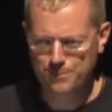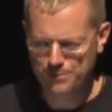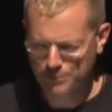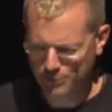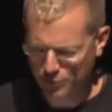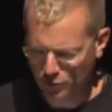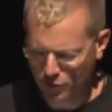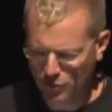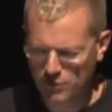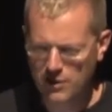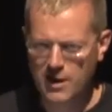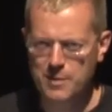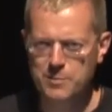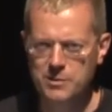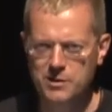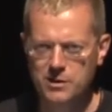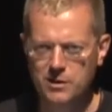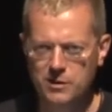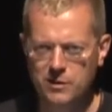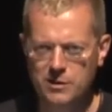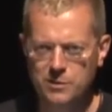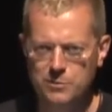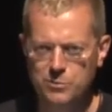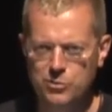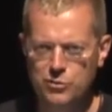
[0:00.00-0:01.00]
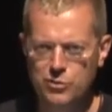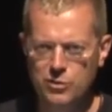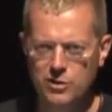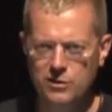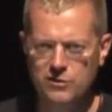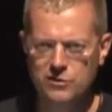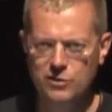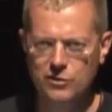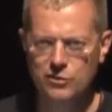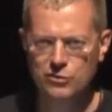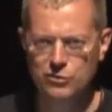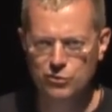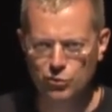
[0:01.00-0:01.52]
program a little computer
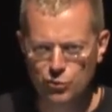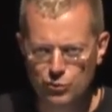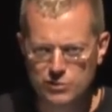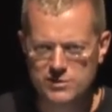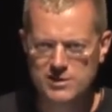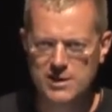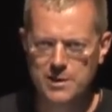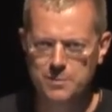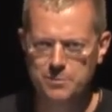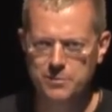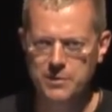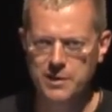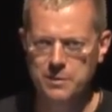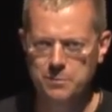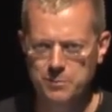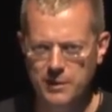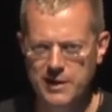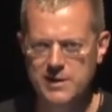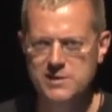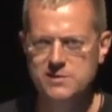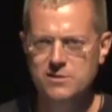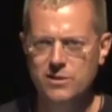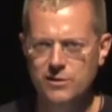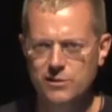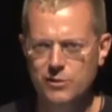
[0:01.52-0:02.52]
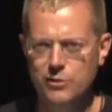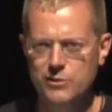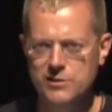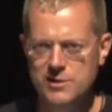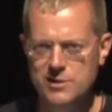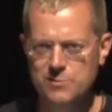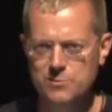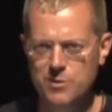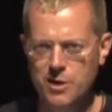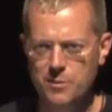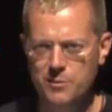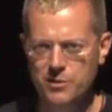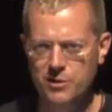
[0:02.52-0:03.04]
to do something based on those
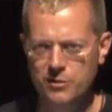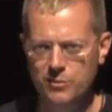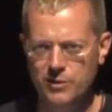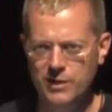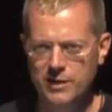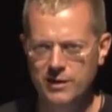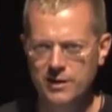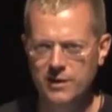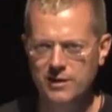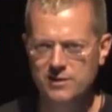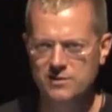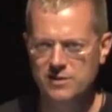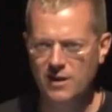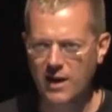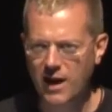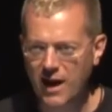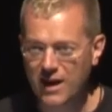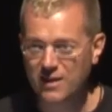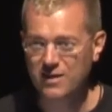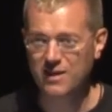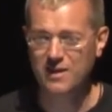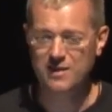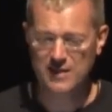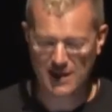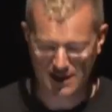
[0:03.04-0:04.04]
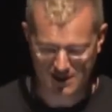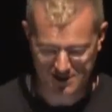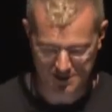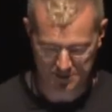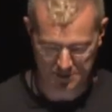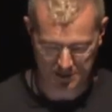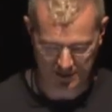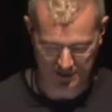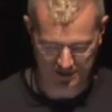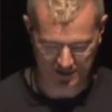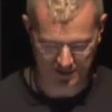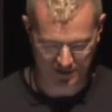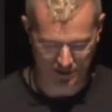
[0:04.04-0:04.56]
thermometer readings, I think that's a
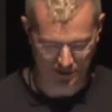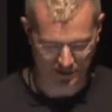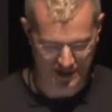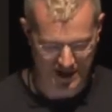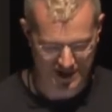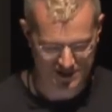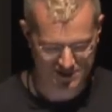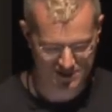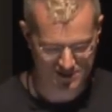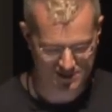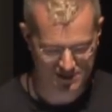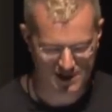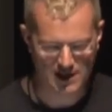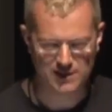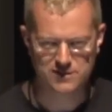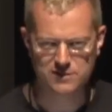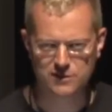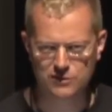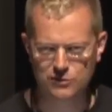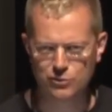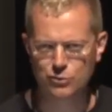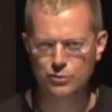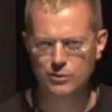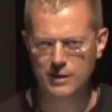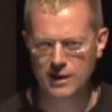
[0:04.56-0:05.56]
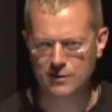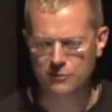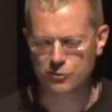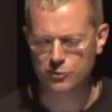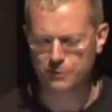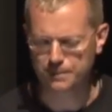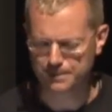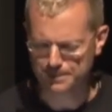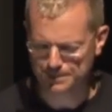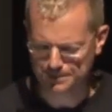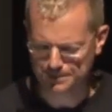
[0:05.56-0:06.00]
big deal. That's a new level.